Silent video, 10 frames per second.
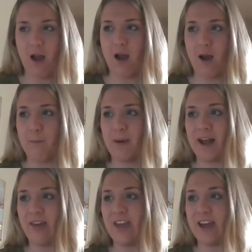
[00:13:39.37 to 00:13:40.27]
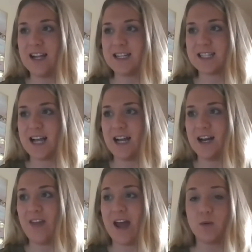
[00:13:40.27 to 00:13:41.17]
But I think I
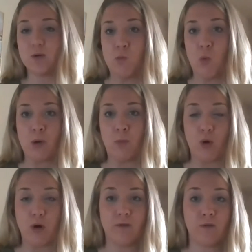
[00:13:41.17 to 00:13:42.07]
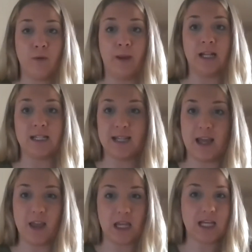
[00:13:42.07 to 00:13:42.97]
decided that it was more important for me to say
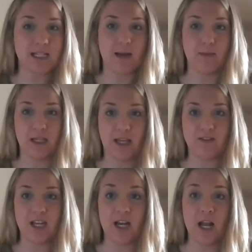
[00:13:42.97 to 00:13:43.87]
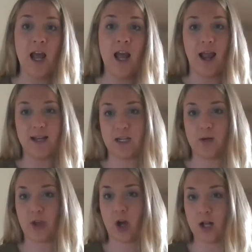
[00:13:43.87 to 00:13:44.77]
the things I believed in and deal
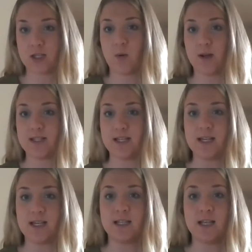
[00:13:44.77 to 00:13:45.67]
with the consequences